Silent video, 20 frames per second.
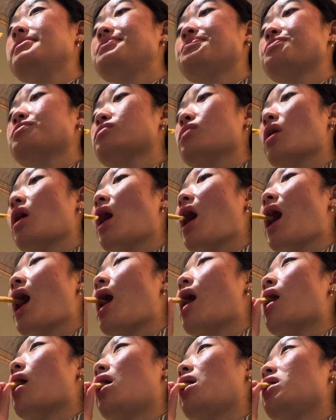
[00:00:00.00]
but nothing
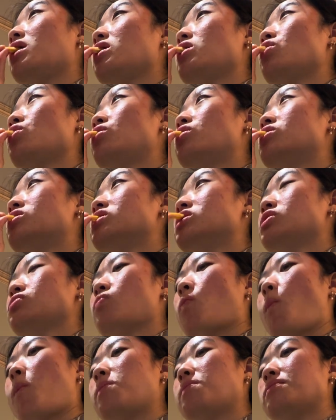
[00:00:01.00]
spectacularly
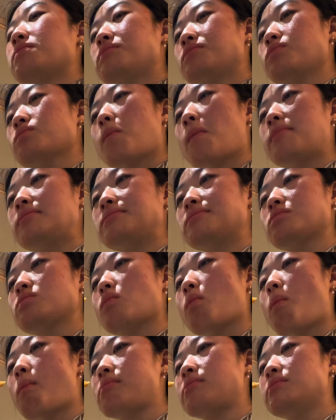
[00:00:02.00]
life-changing, if you know what I
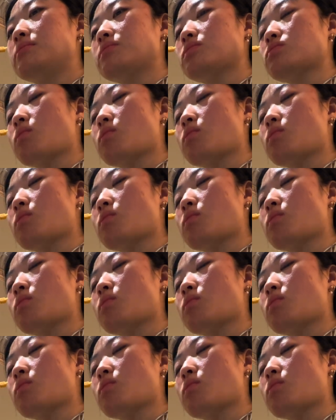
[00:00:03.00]
mean.